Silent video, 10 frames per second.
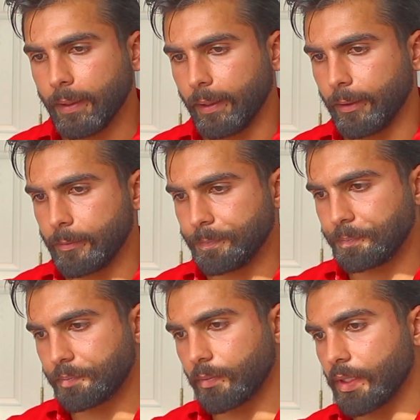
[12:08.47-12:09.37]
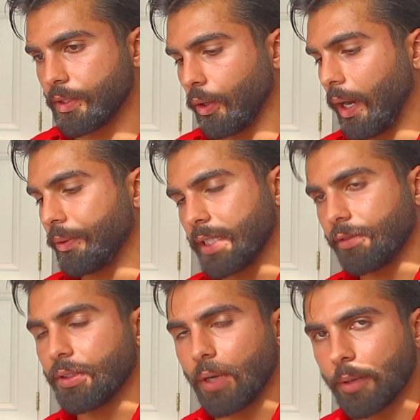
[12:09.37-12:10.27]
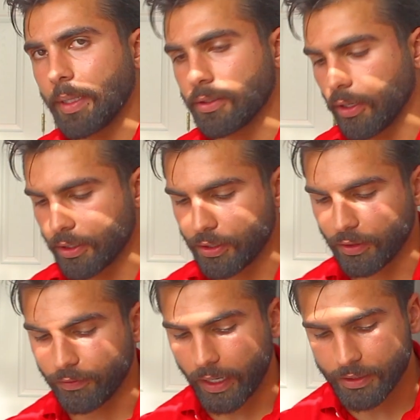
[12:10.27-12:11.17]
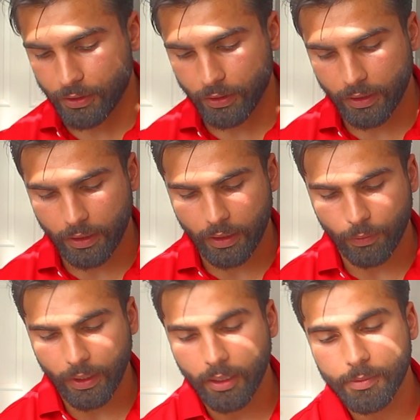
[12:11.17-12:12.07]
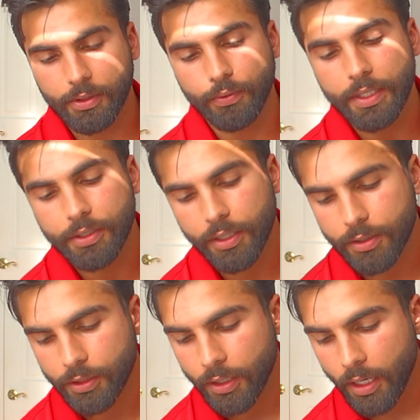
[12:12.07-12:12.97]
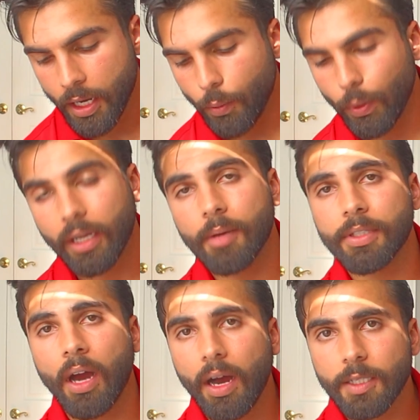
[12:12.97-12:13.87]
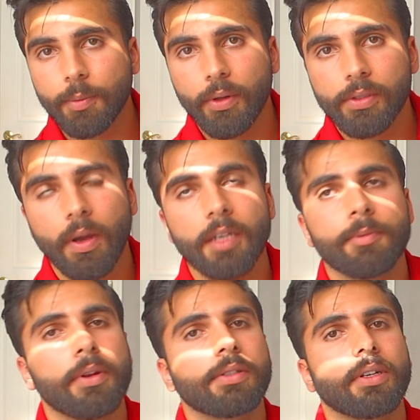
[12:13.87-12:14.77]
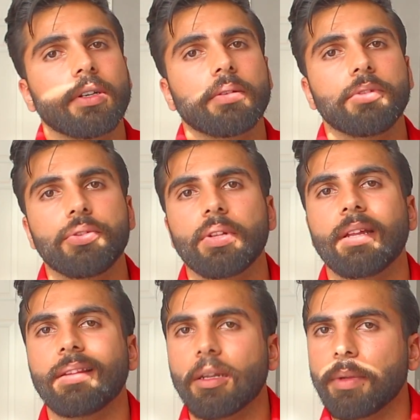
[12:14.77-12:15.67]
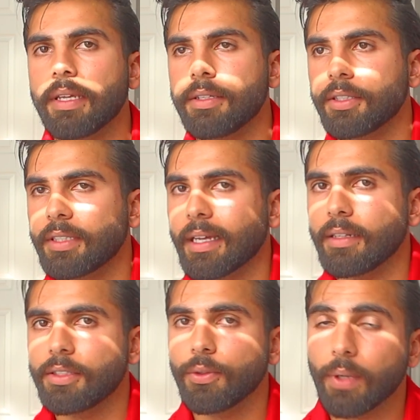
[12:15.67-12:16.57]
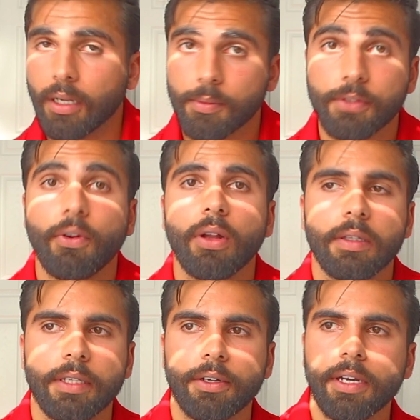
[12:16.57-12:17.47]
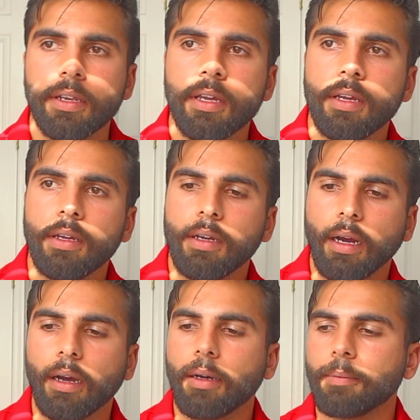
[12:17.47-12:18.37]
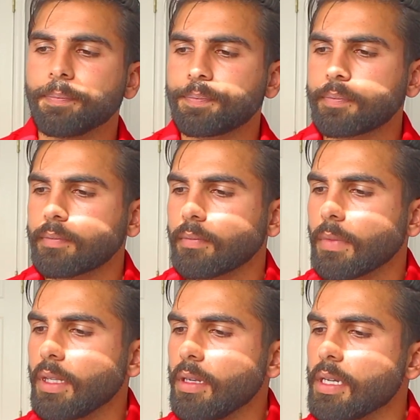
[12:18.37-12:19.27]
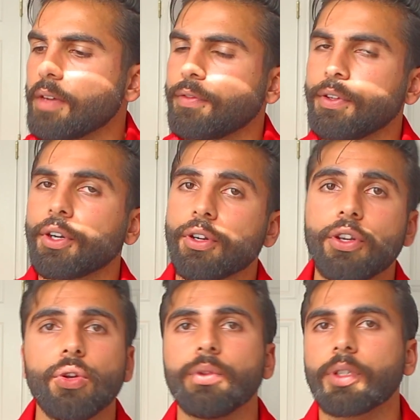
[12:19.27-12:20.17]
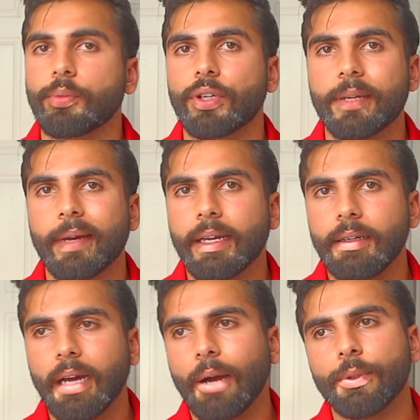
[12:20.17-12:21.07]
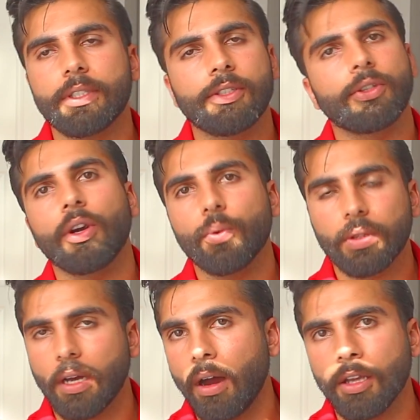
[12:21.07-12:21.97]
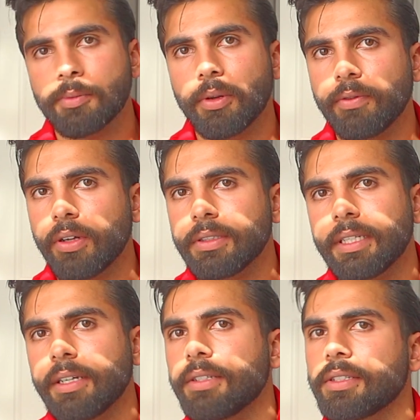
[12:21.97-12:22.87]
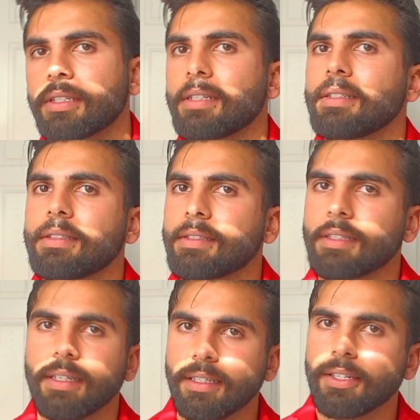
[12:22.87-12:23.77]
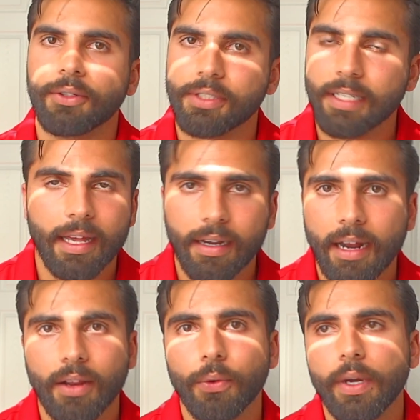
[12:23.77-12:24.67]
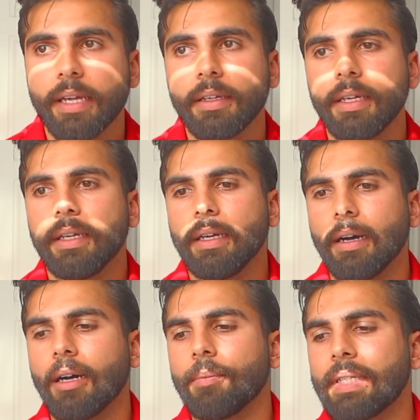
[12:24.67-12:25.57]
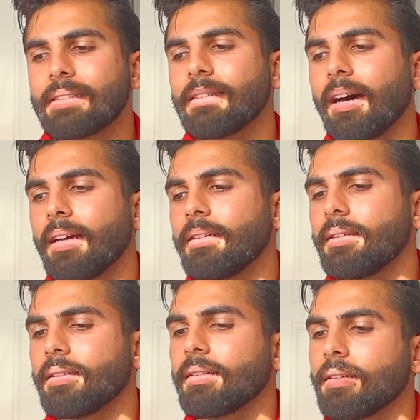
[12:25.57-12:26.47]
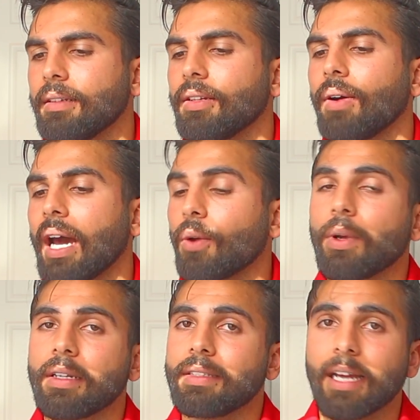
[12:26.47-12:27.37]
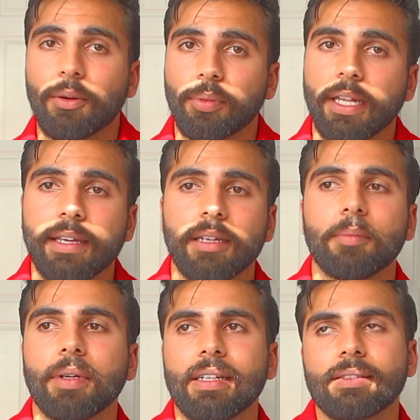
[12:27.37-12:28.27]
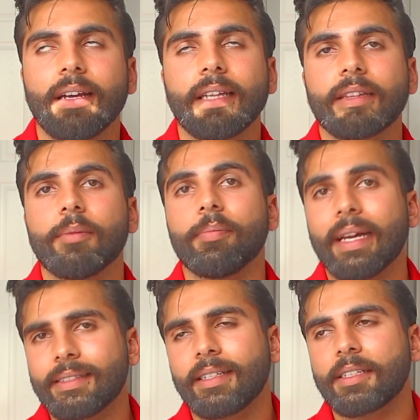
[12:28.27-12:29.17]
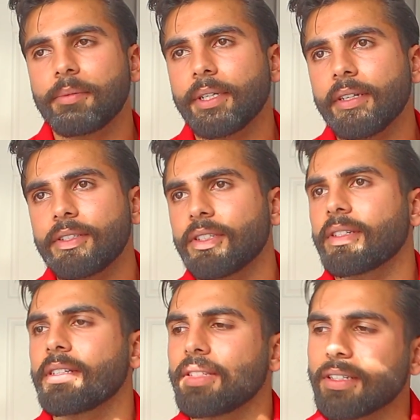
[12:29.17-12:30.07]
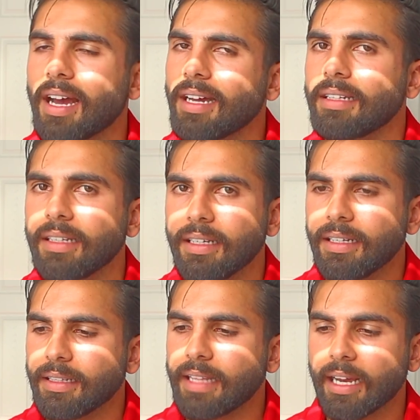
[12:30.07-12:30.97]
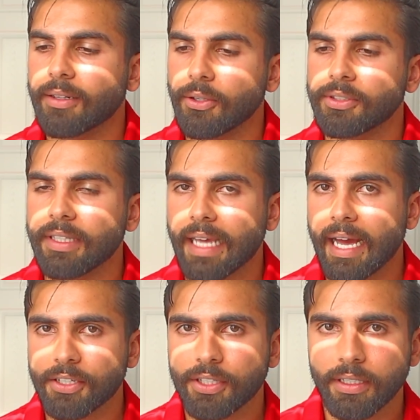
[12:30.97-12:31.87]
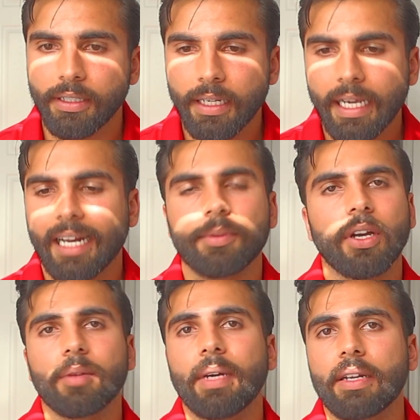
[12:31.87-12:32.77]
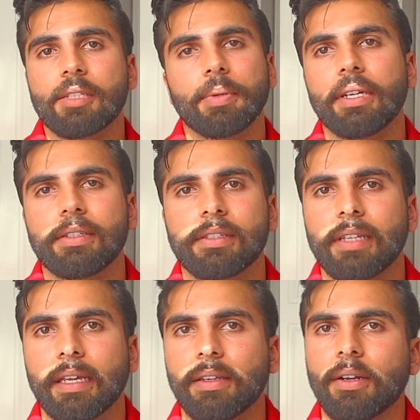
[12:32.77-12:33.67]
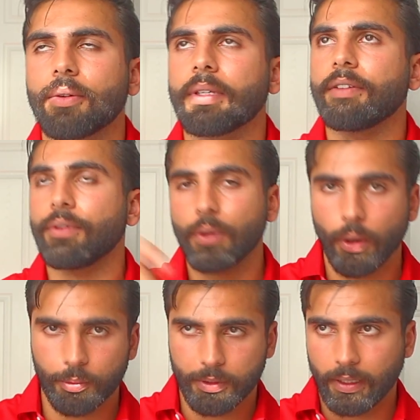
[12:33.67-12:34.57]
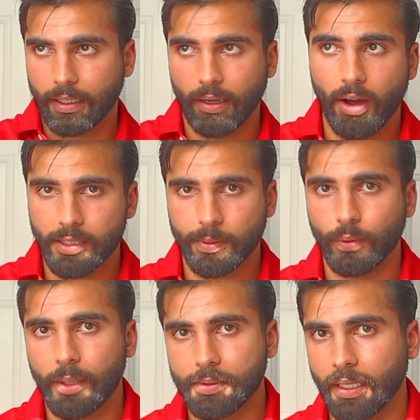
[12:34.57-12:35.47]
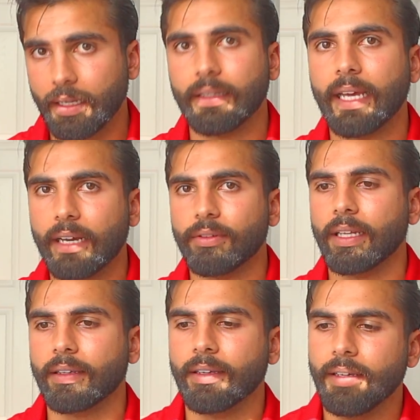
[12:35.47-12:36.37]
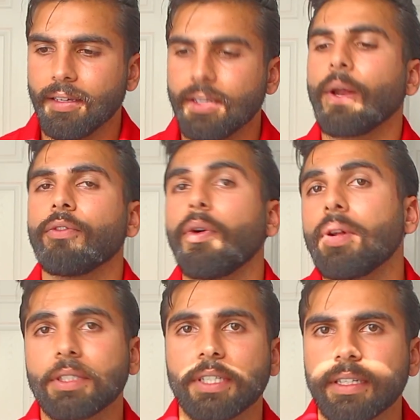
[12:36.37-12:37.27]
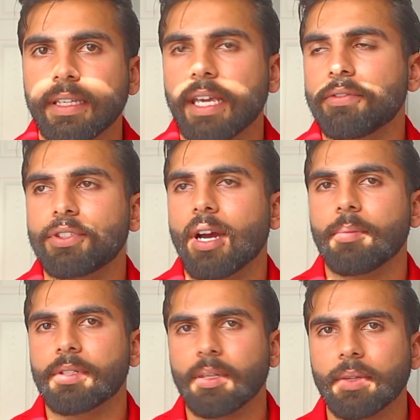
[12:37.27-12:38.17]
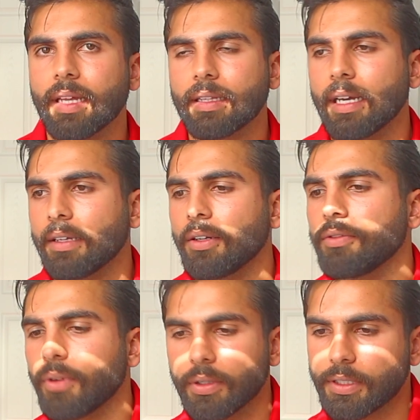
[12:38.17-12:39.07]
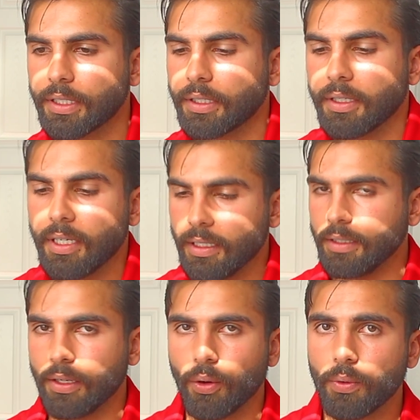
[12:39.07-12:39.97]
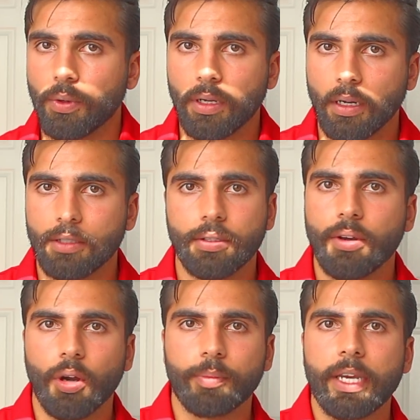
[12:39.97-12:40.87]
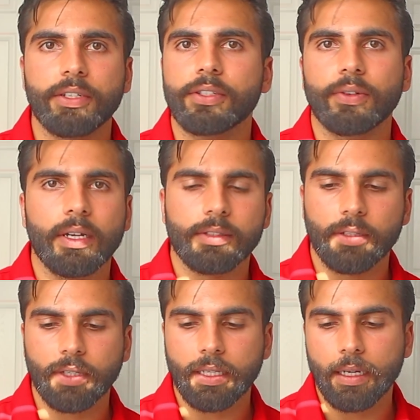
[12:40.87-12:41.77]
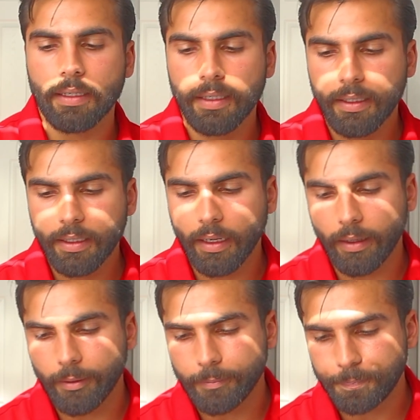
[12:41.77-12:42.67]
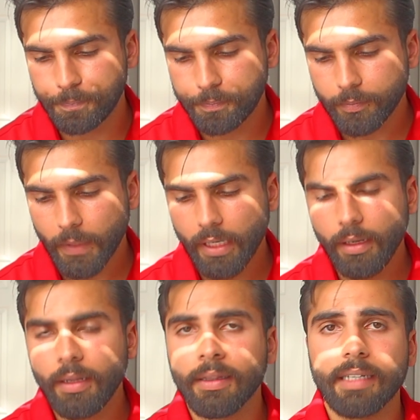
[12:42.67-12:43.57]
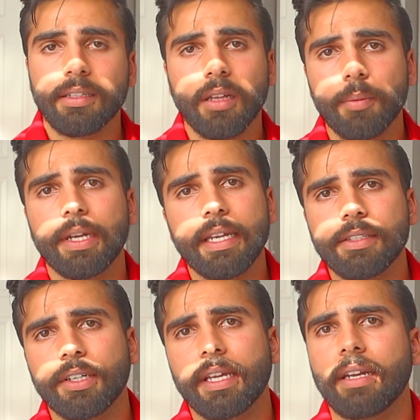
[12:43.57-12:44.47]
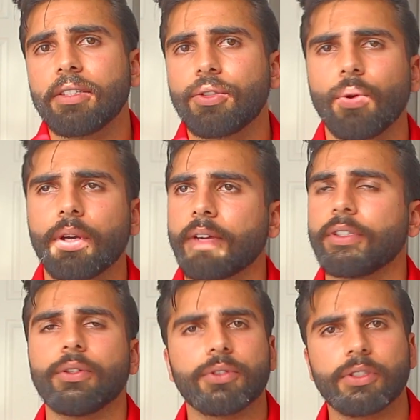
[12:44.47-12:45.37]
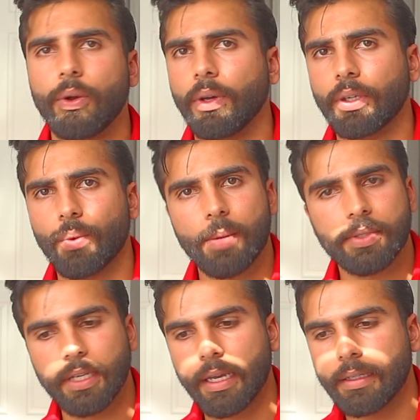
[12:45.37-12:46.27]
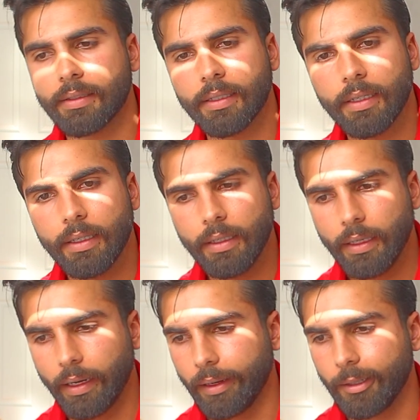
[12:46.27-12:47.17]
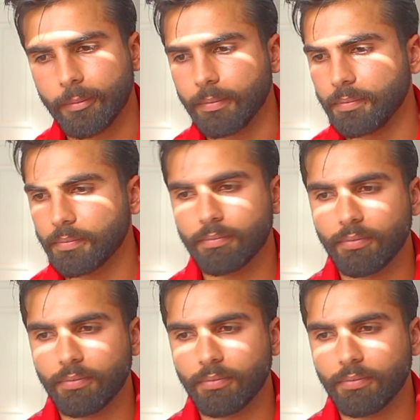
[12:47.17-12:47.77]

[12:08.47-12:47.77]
Um, so I would definitely recommend talking to your advisor uh, when it comes to research. When it comes to hospitals, hospitals are usually a little bit easier to get into when it comes to volunteering. Um, if you're new to pre-med, I would start with the hospital volunteering just because it's, you know, just get it out of the way. Um, it's not, you know, I don't want to downplay it, but it's not like the best experience just because you're not that close to the action. And I'm talking about experiences like, you know, if you go up to like a hospital website and they have like, you know, volunteer at the gift shop or something like that, you know, volunteer, you know, uh, cart patients around, stuff like that. Um, that's a little bit easier to get into. All you have to do is just go on their website. Um,